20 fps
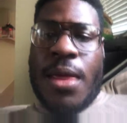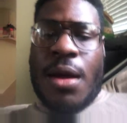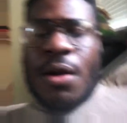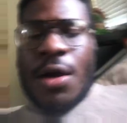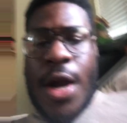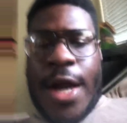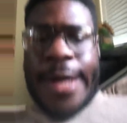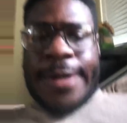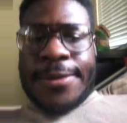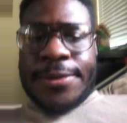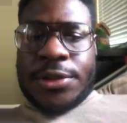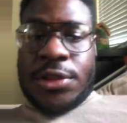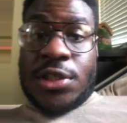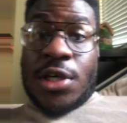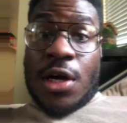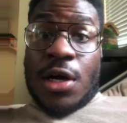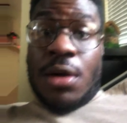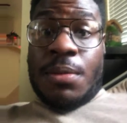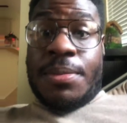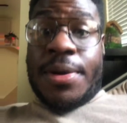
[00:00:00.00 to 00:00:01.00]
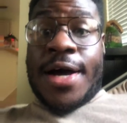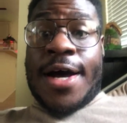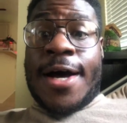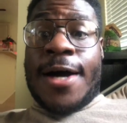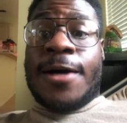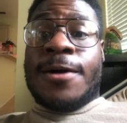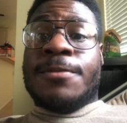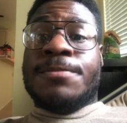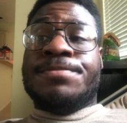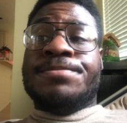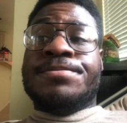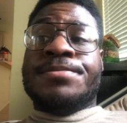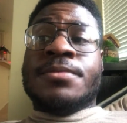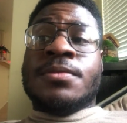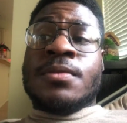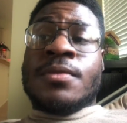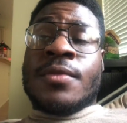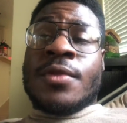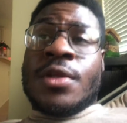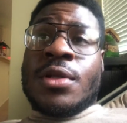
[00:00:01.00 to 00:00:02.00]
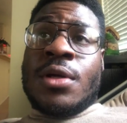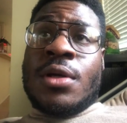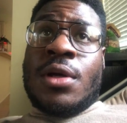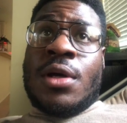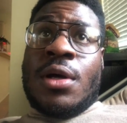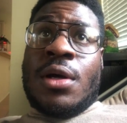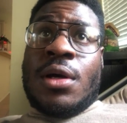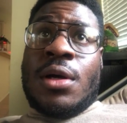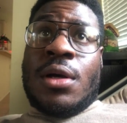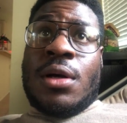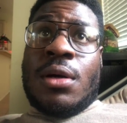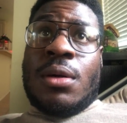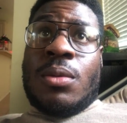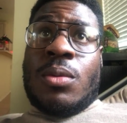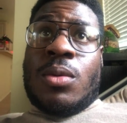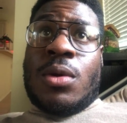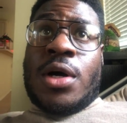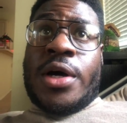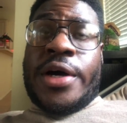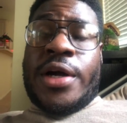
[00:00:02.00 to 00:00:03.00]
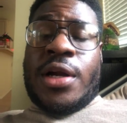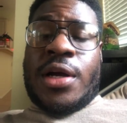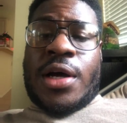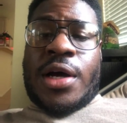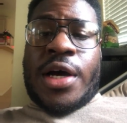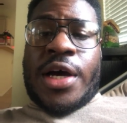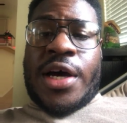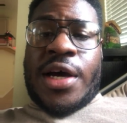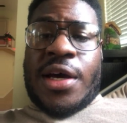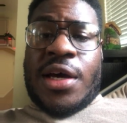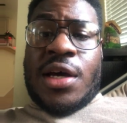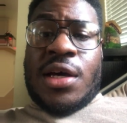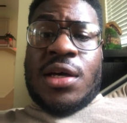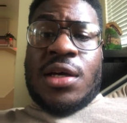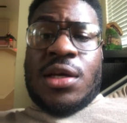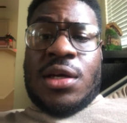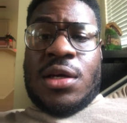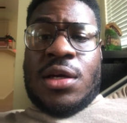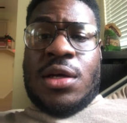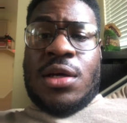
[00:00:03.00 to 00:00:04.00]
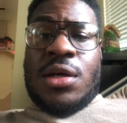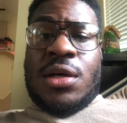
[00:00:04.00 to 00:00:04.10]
All right, let's talk about what I